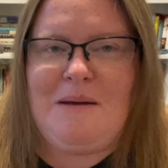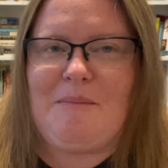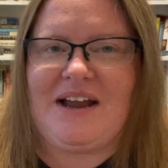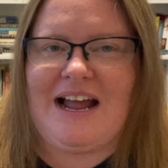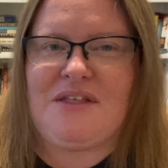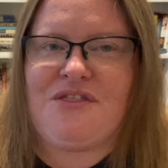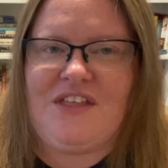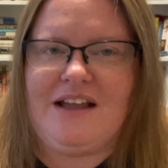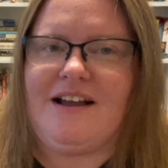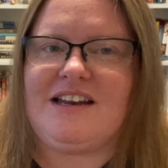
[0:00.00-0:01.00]
but I
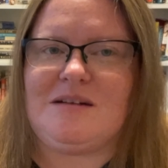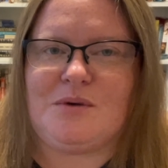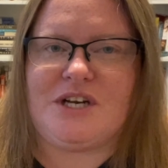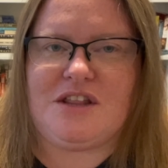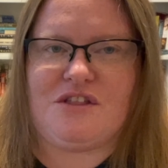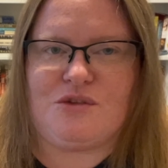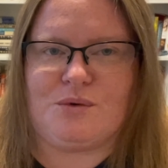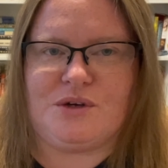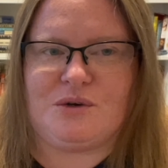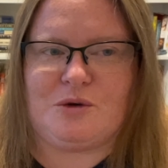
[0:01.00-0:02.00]
think I didn't put it
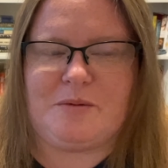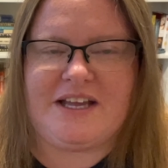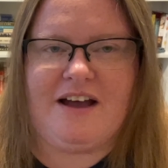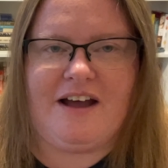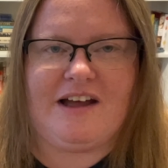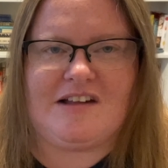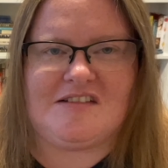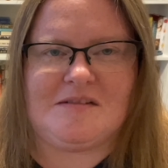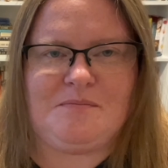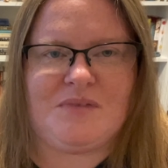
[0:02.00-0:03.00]
through
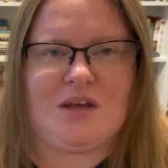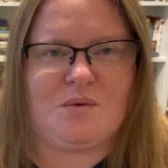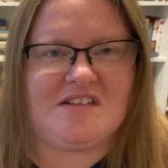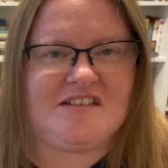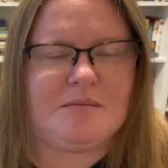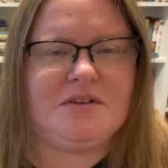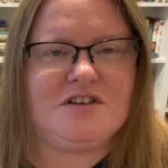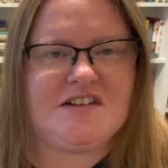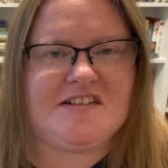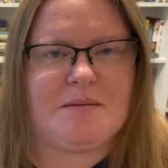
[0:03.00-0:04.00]
because it was similar
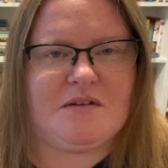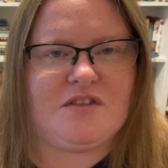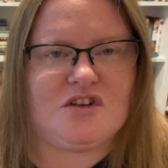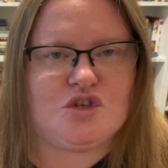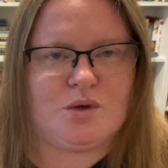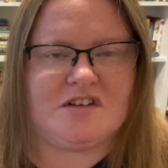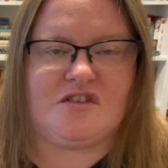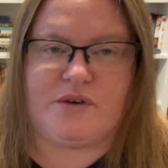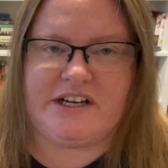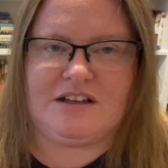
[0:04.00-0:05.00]
to some of the short
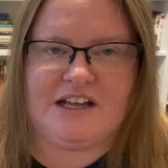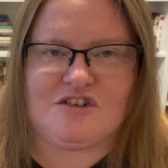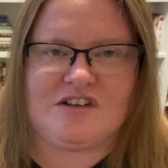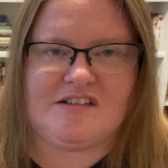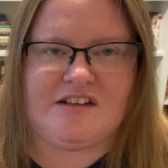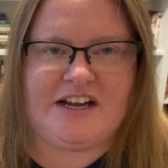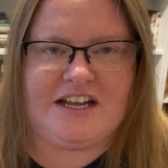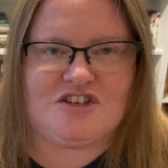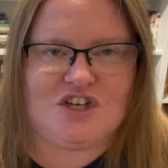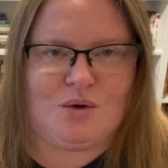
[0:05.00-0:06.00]
story collections that I
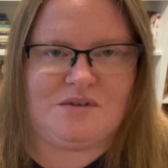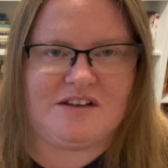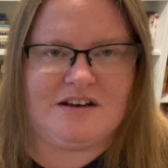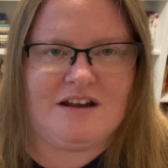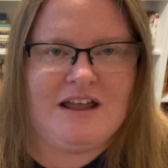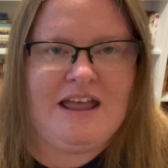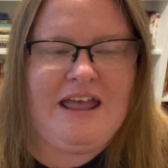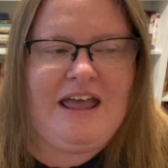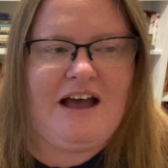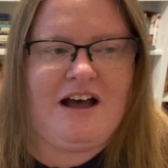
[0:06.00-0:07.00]
had chosen
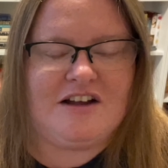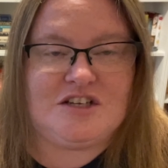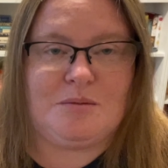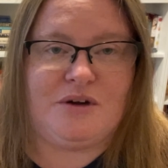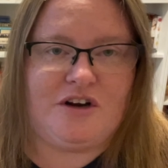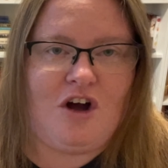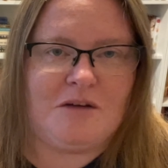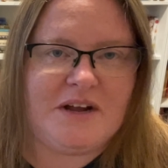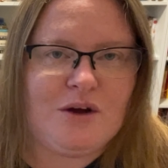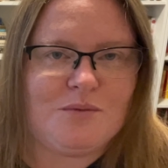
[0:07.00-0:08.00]
uh, to put on
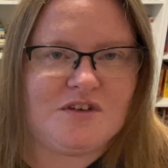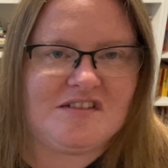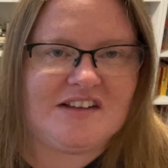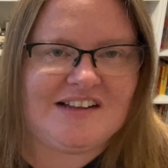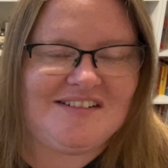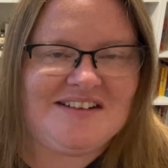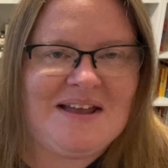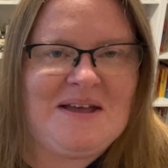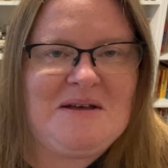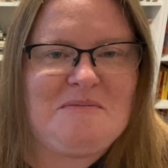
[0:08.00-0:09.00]
my hopefuls list.
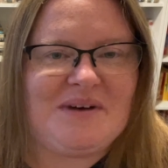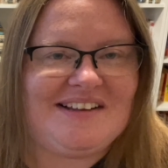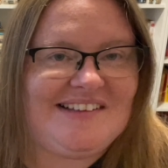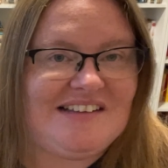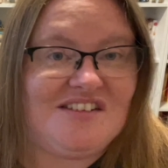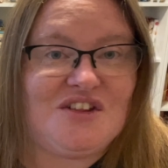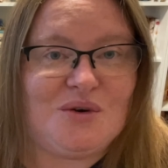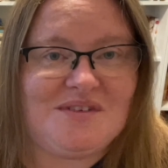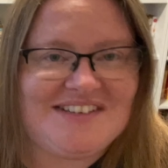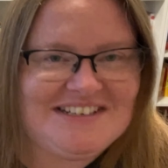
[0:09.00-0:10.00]
But since
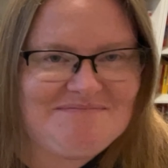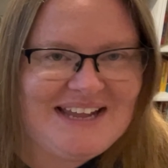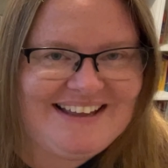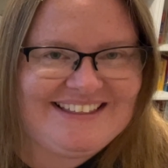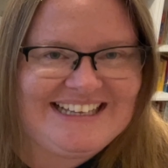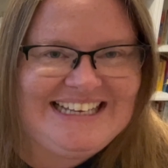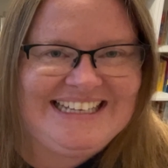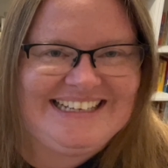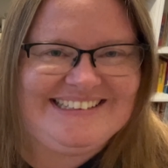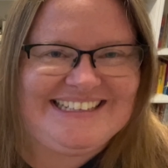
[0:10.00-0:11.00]
those didn't make the
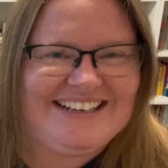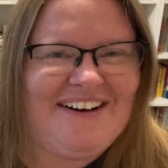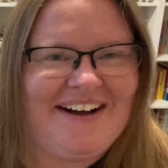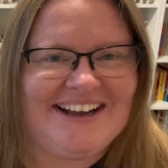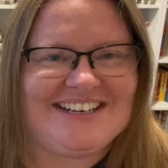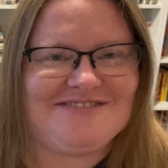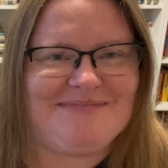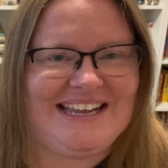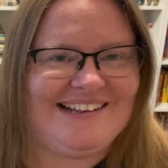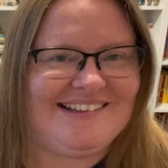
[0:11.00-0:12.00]
list, it kind of
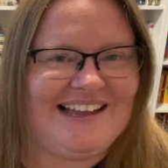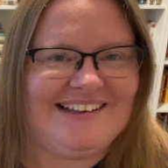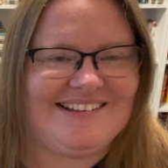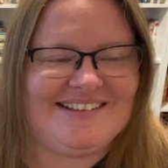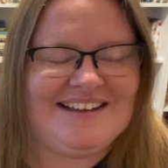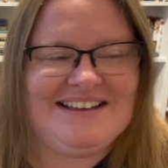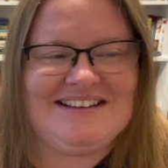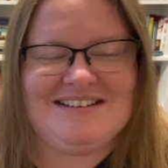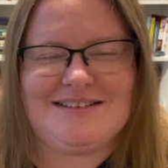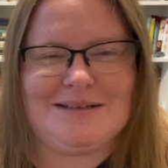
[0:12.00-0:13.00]
makes sense
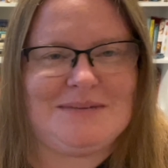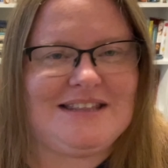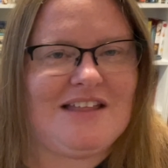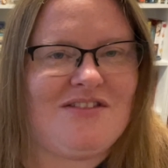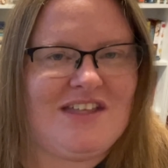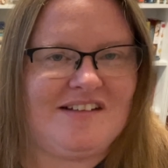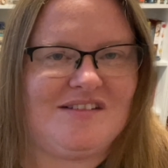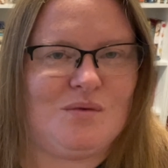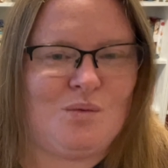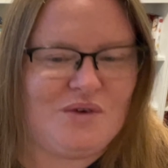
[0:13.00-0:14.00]
to me that
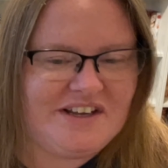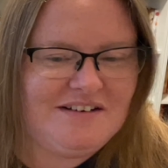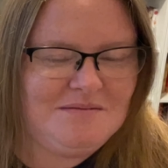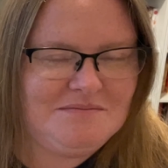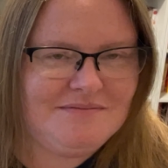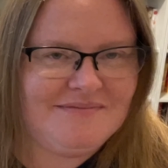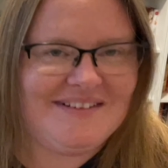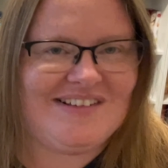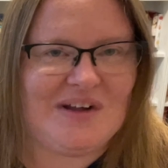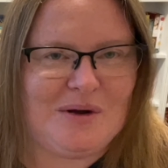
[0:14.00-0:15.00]
this would.
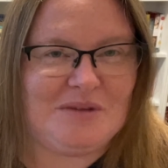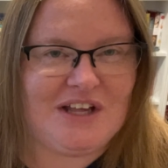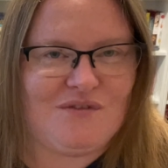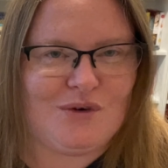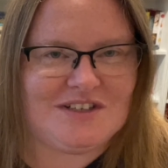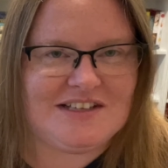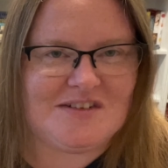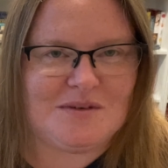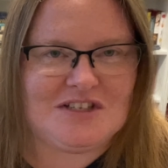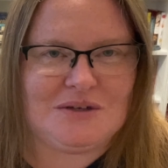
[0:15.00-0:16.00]
So I'm looking forward to
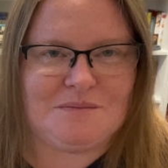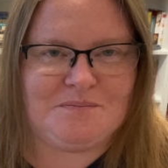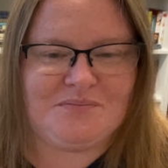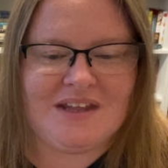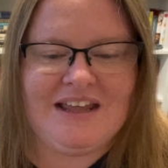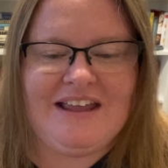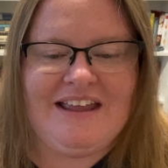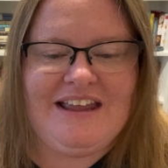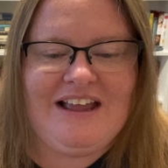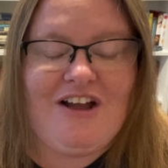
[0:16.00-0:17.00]
this one too.
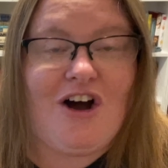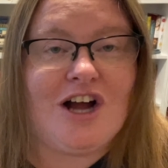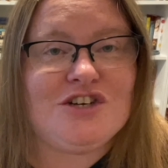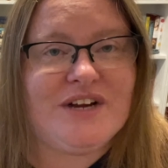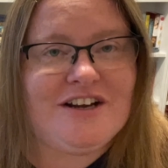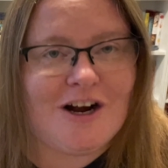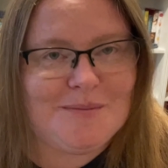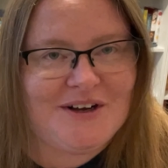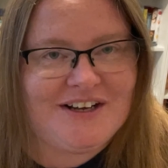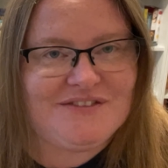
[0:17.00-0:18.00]
Andre
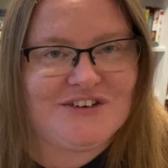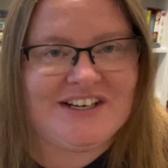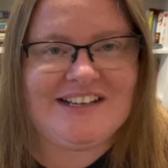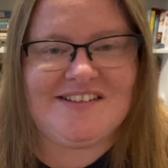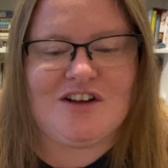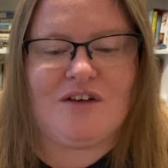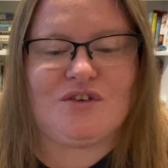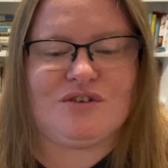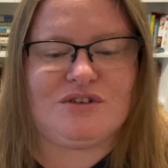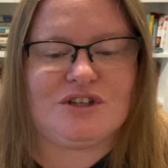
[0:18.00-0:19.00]
Narbonne for his
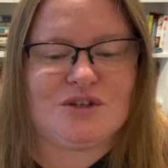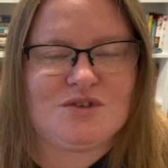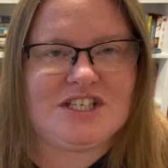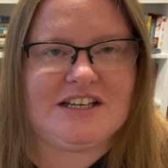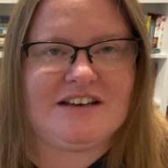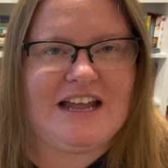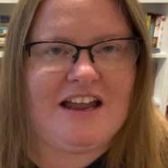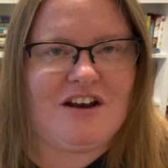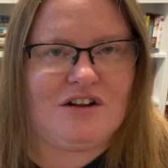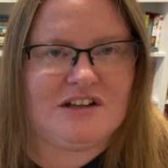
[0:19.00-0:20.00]
novel Lucien
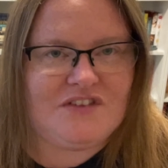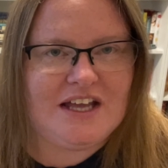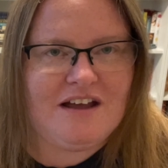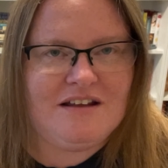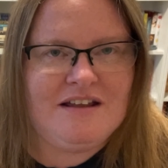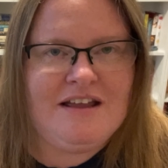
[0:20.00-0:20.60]
and Olivia,